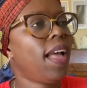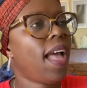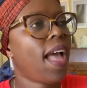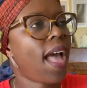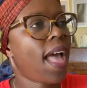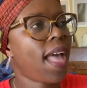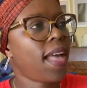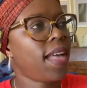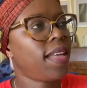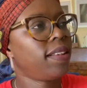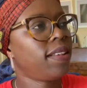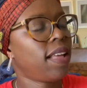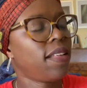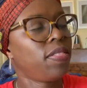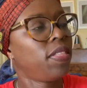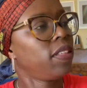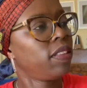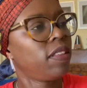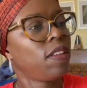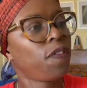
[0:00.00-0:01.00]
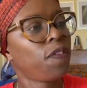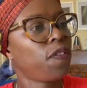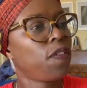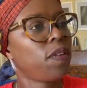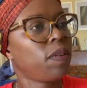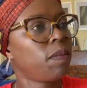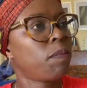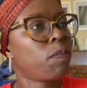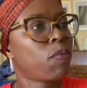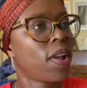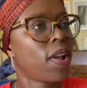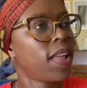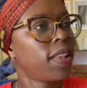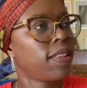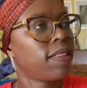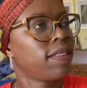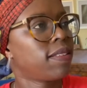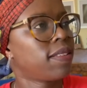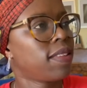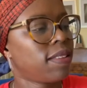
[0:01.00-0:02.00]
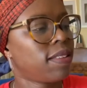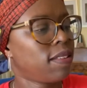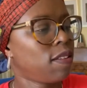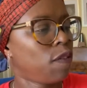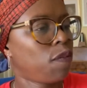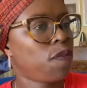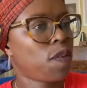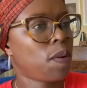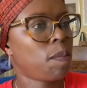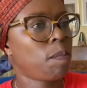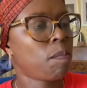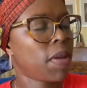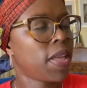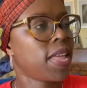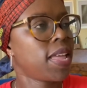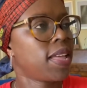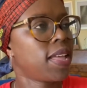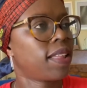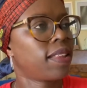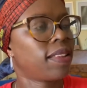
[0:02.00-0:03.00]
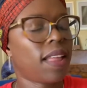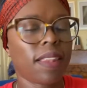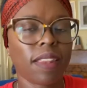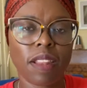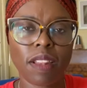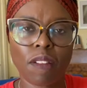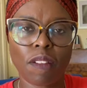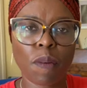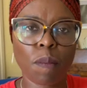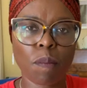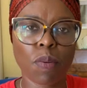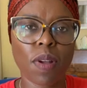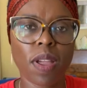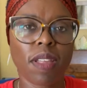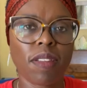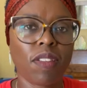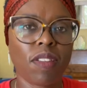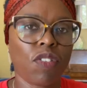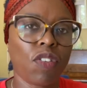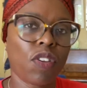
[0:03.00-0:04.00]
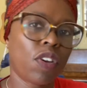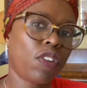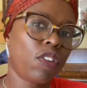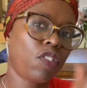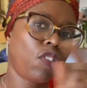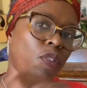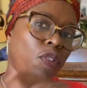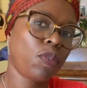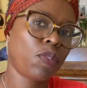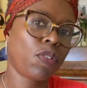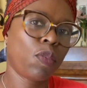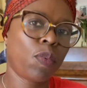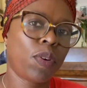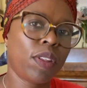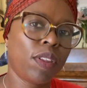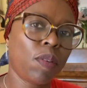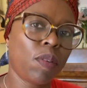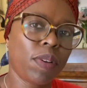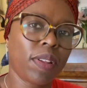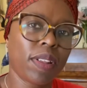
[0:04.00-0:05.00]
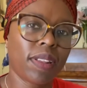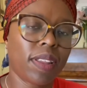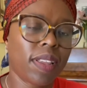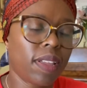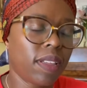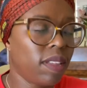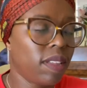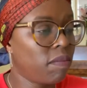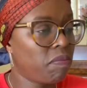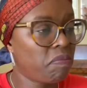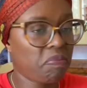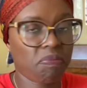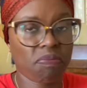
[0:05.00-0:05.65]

And there's different brands, there's different makes, and they're different prices. You're going to choose the one you want, aren't you?